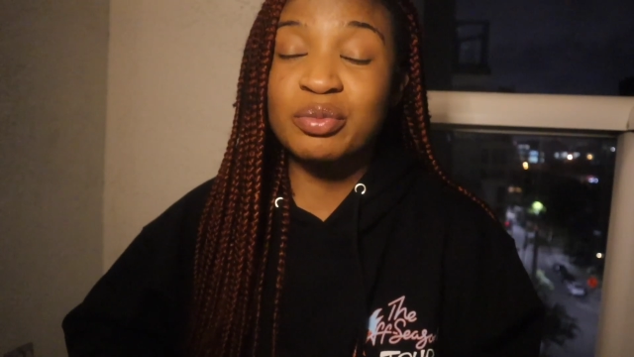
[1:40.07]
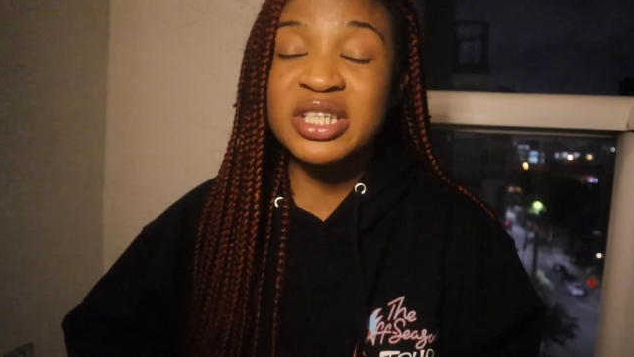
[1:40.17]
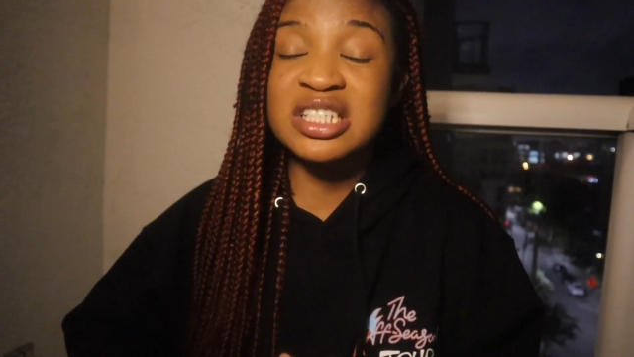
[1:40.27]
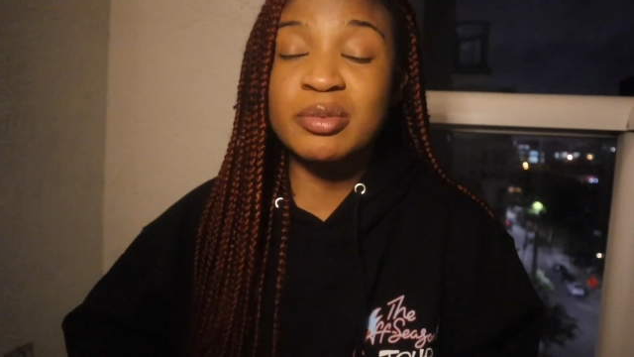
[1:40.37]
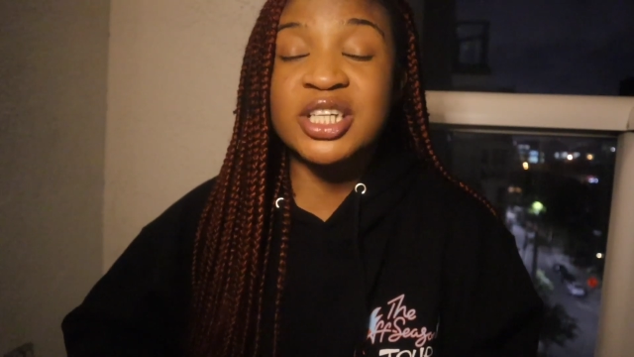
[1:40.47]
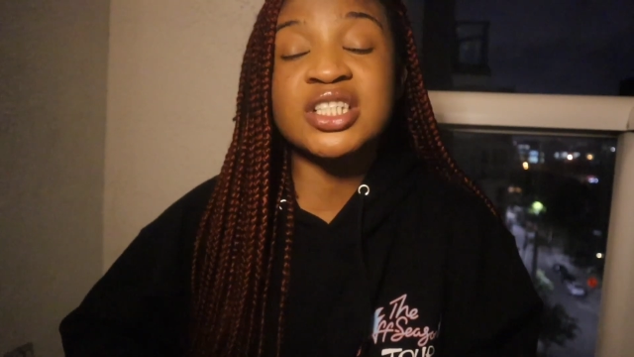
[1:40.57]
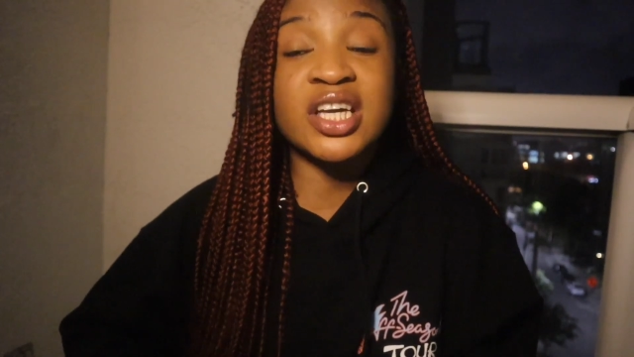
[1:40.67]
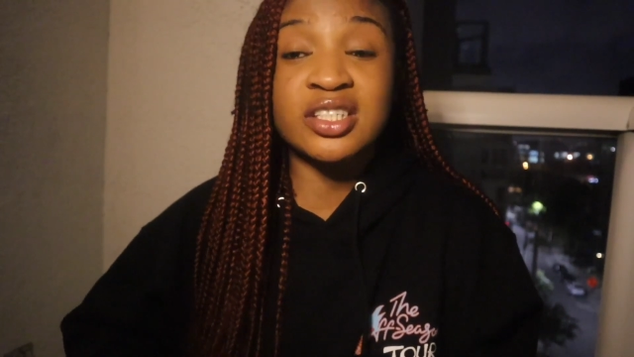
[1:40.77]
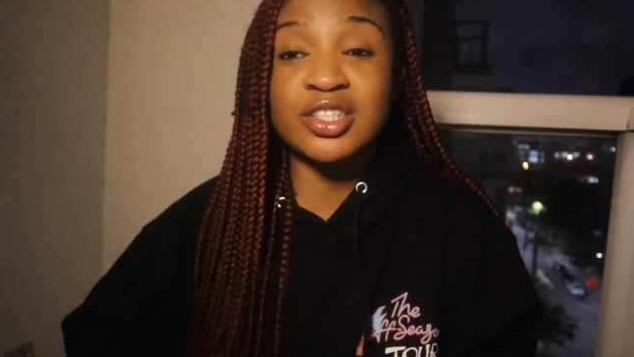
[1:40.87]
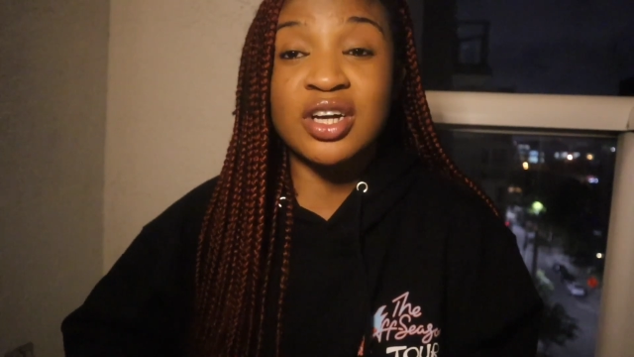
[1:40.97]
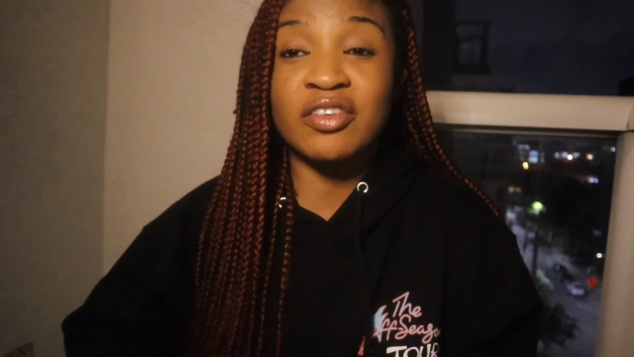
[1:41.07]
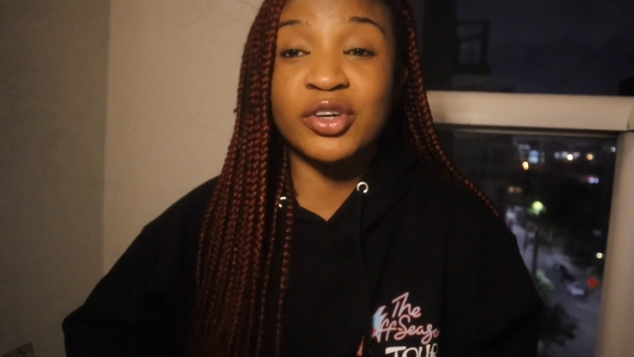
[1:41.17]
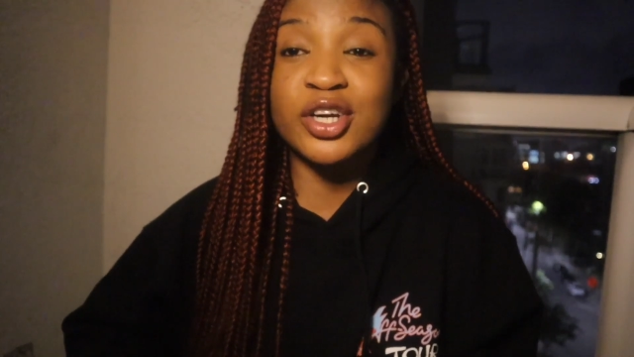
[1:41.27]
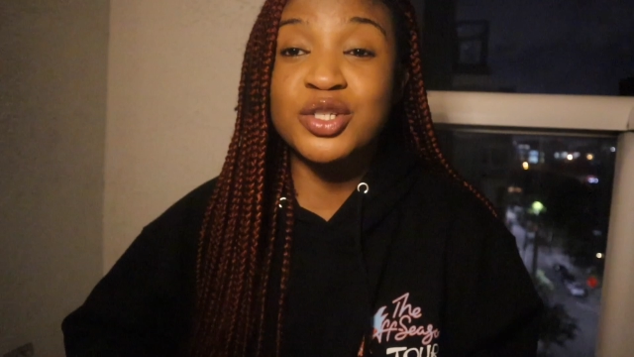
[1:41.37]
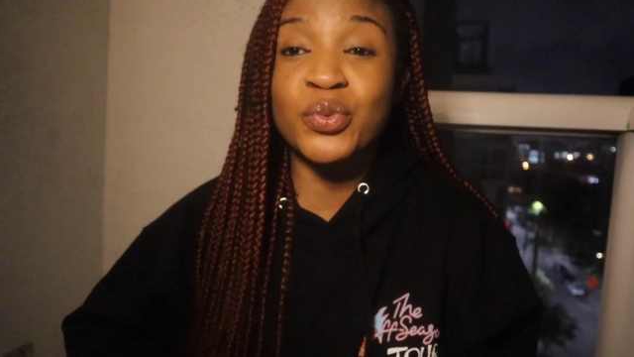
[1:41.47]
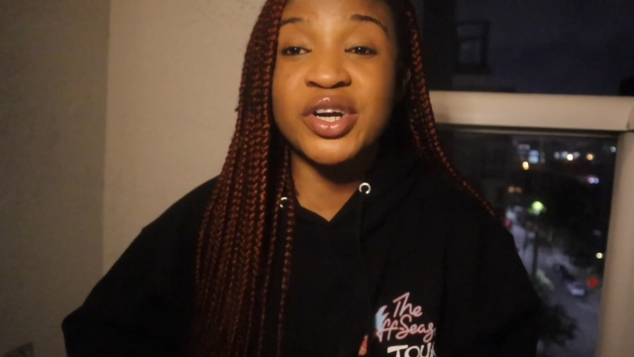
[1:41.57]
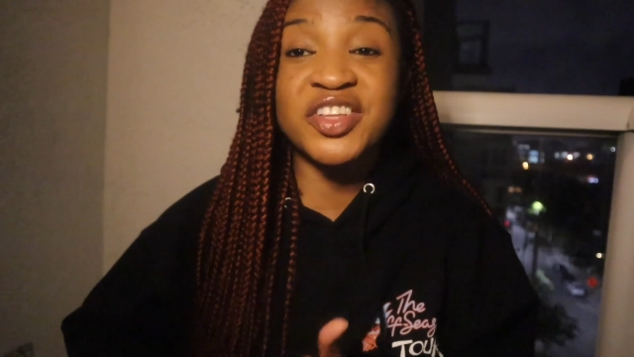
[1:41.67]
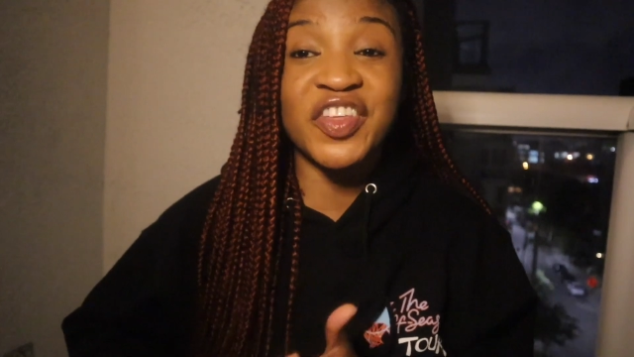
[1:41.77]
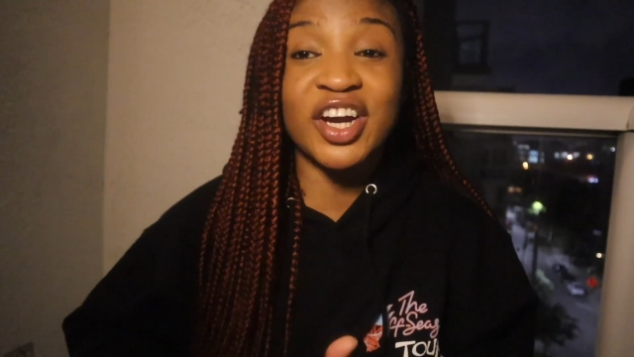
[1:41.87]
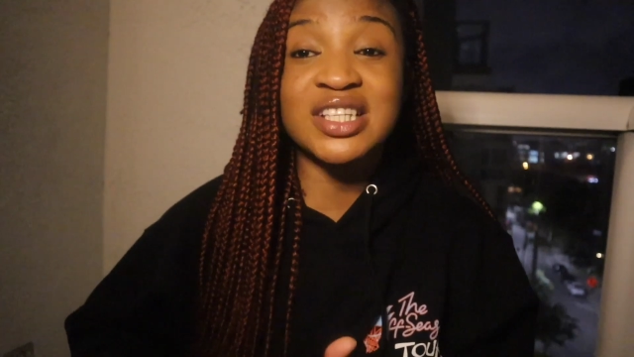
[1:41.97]
but especially as a travel nurse,
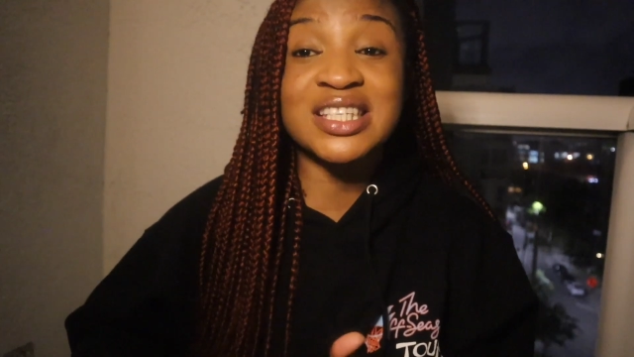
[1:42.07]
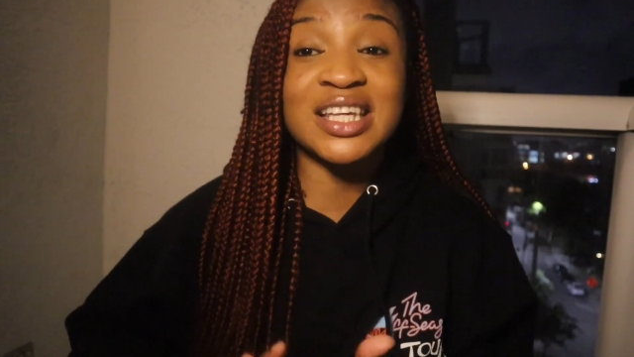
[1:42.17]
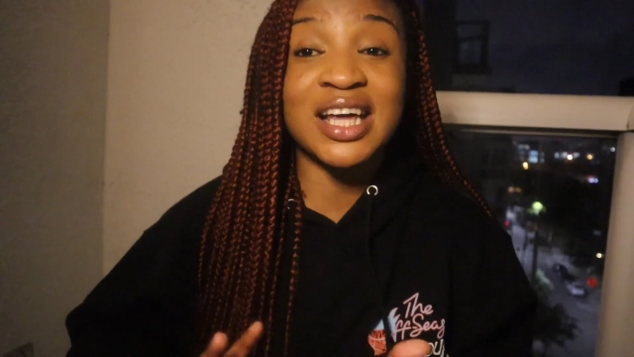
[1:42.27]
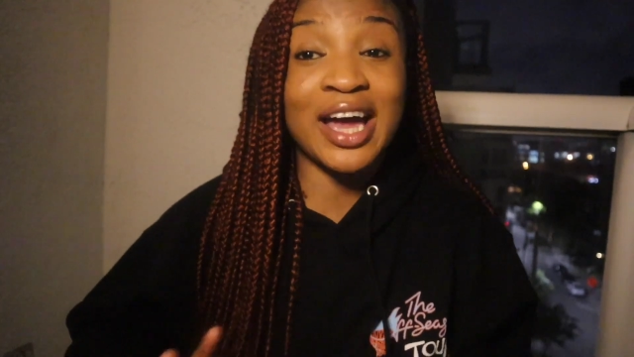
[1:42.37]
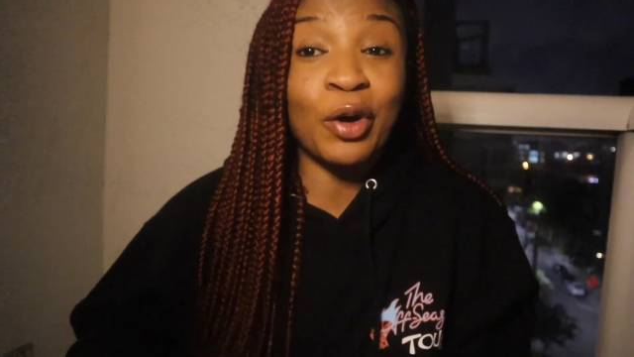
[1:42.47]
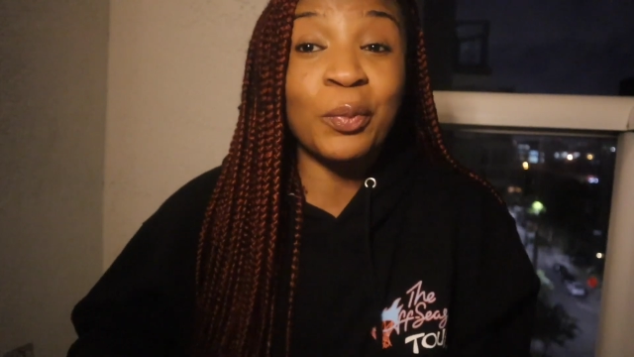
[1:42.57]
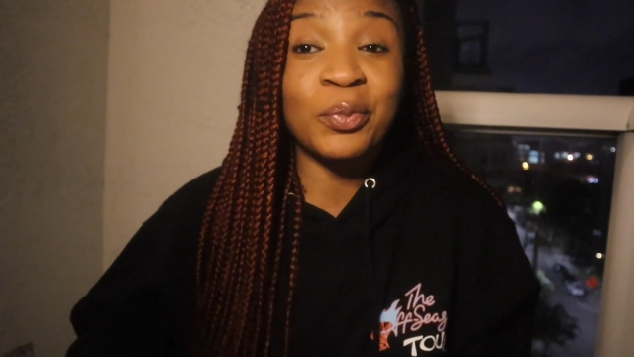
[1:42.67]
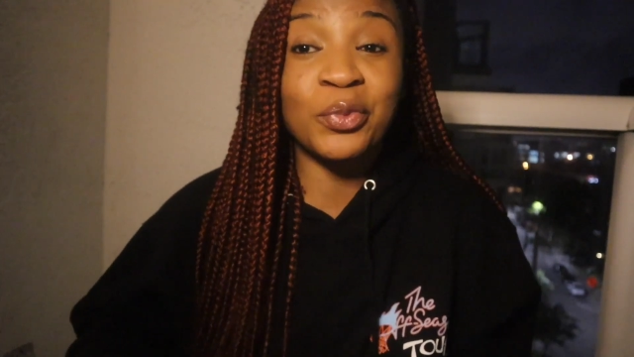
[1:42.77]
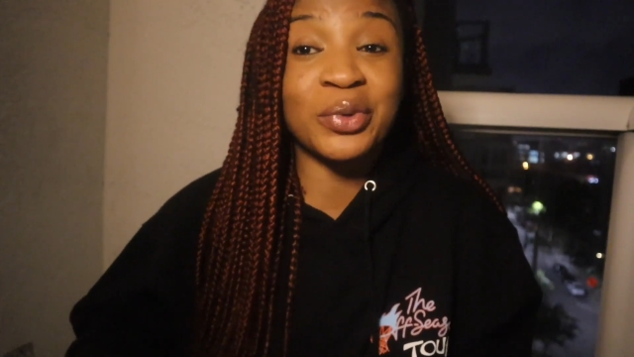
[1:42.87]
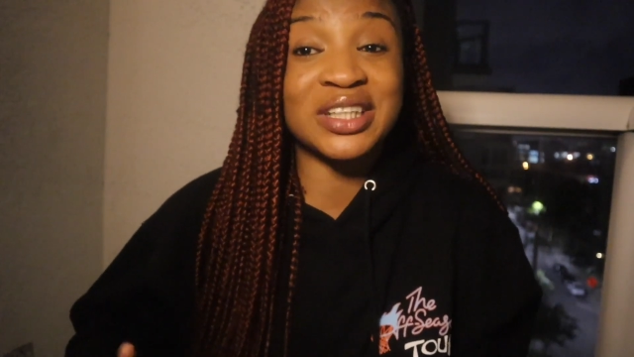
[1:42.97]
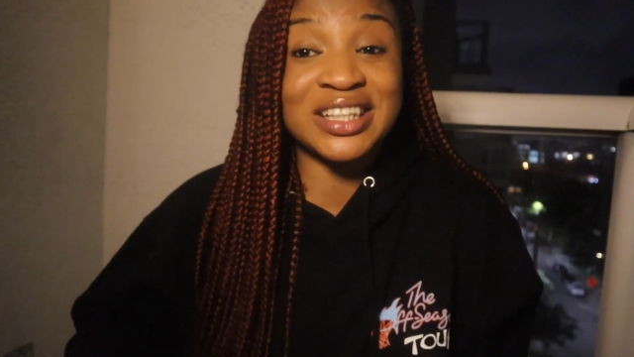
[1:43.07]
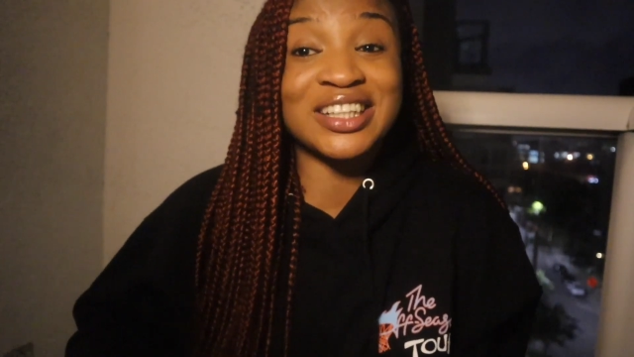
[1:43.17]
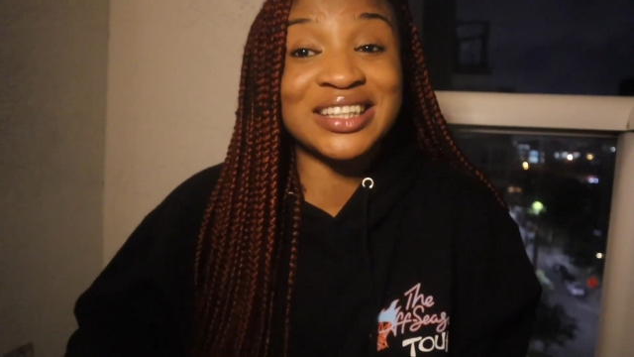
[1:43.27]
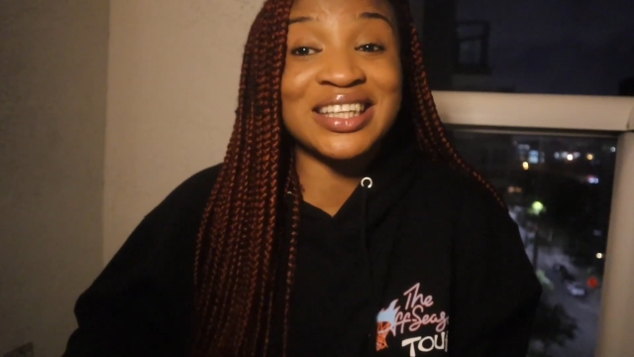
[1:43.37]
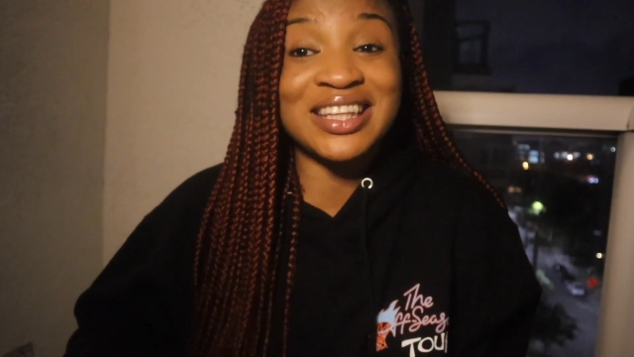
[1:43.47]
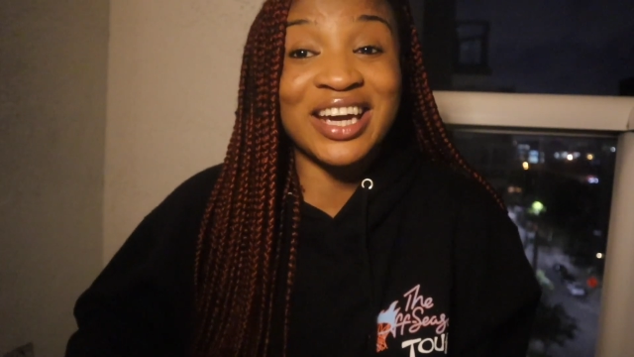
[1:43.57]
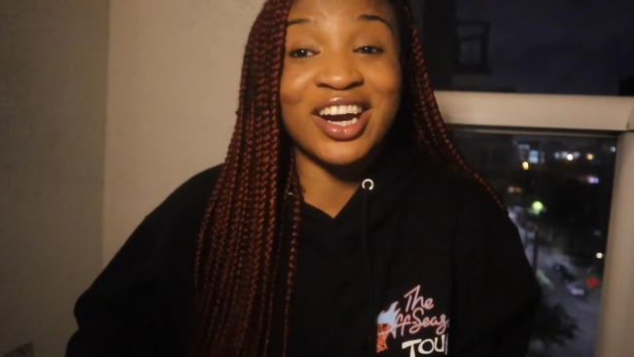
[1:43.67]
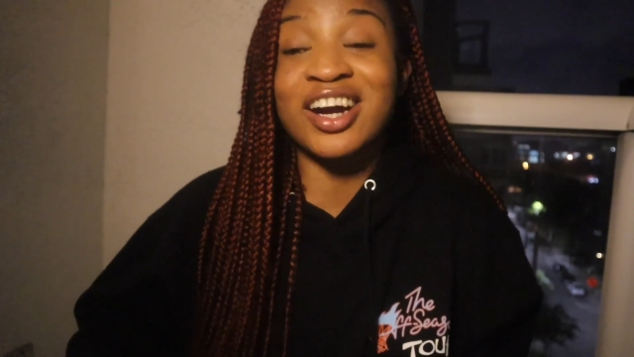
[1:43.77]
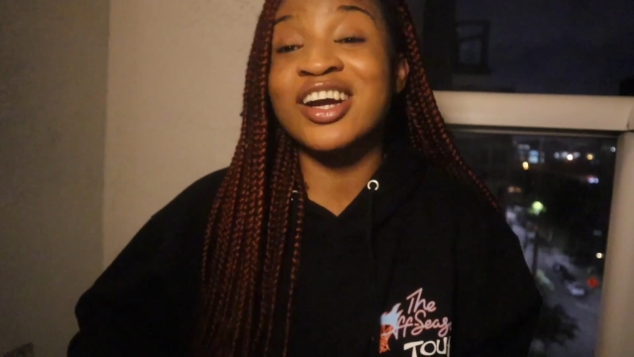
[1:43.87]
we're there to help. We're literally there